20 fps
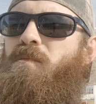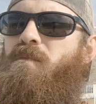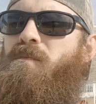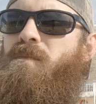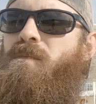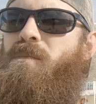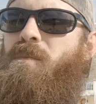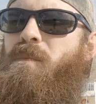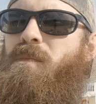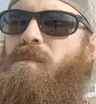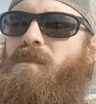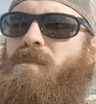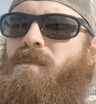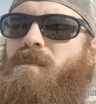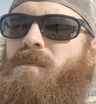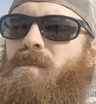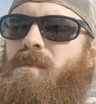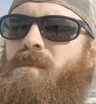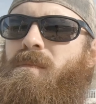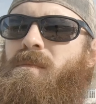
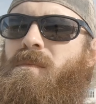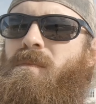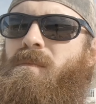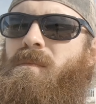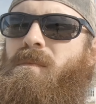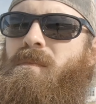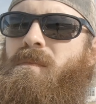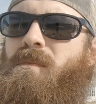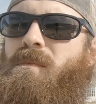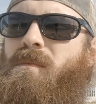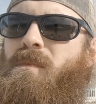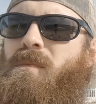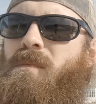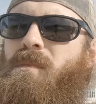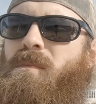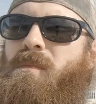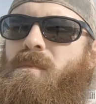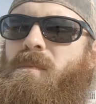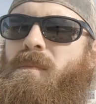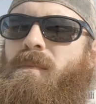
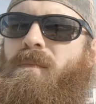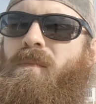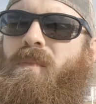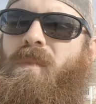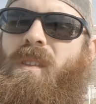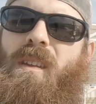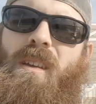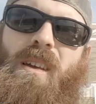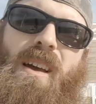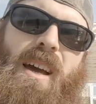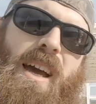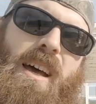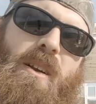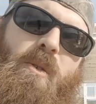[no speech]